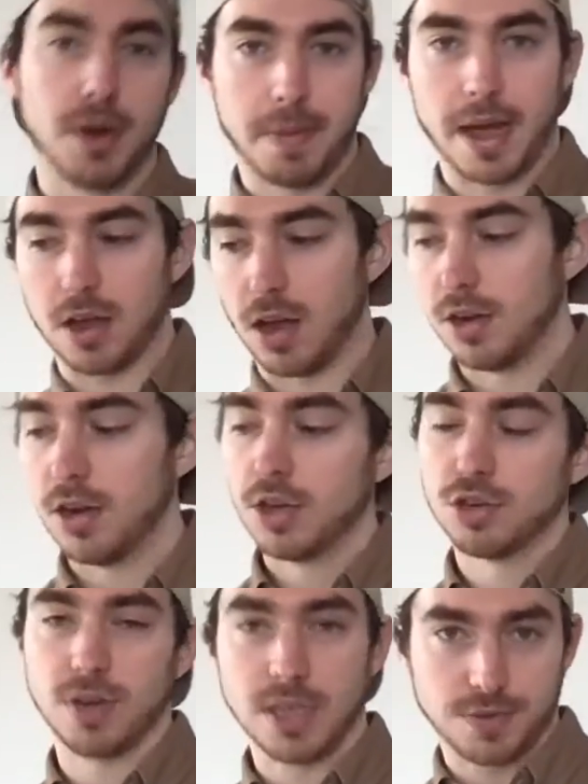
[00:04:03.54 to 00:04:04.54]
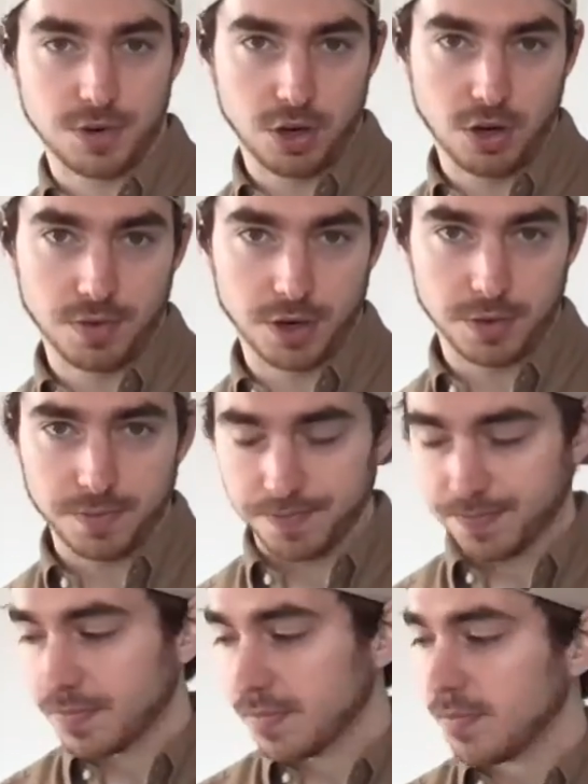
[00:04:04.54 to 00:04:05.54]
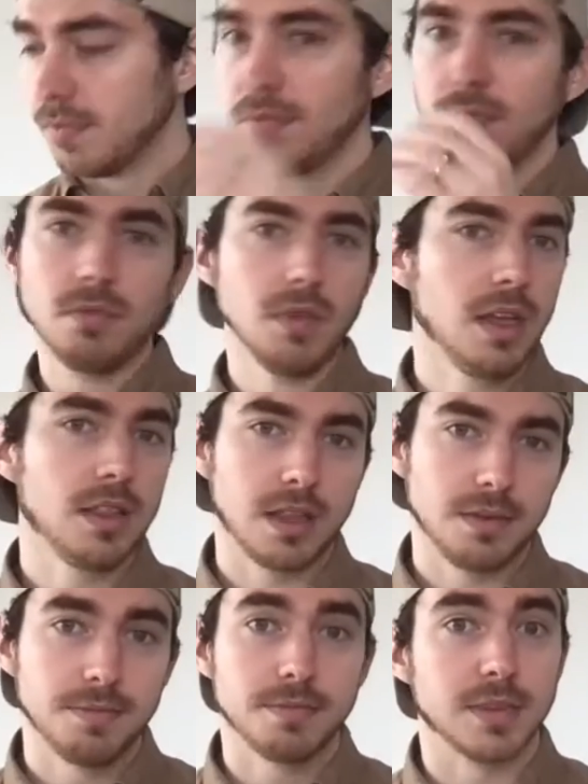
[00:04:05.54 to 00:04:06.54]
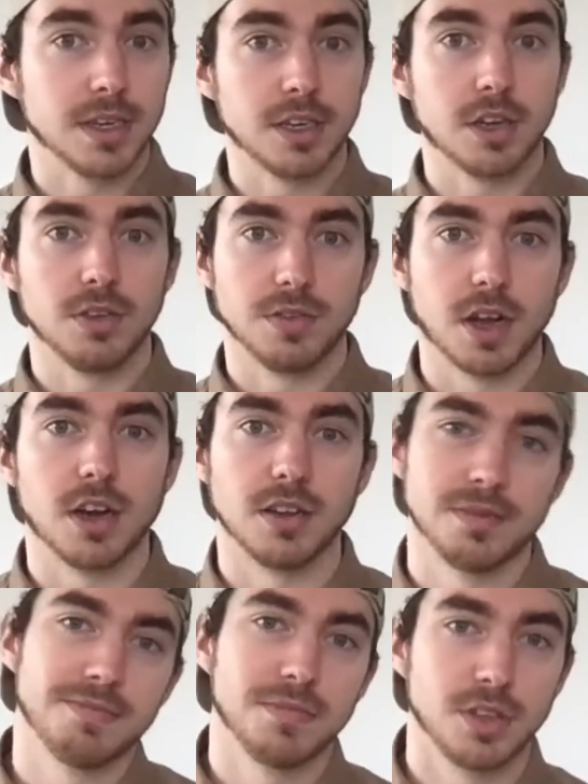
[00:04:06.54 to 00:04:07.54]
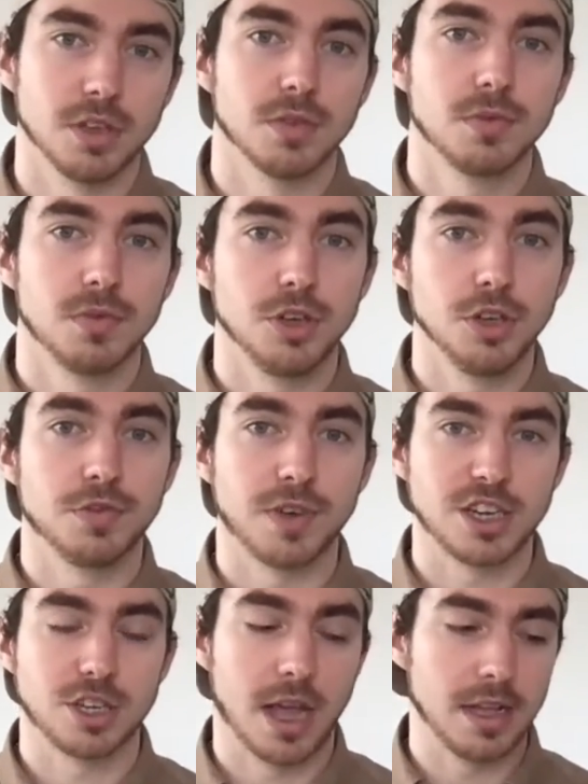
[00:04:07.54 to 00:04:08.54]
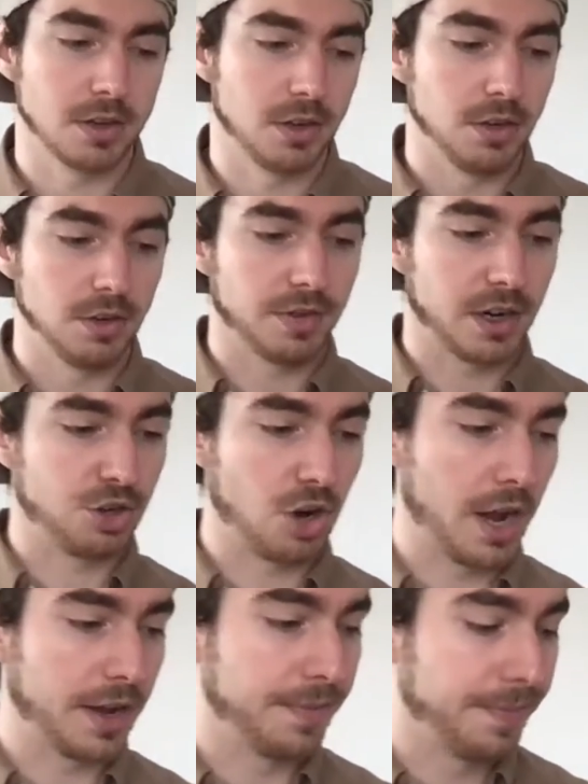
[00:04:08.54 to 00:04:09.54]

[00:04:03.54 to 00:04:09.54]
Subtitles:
it back on, transfer it over, and then there you go. You've got it. New fresh lines on a new fresh drawing.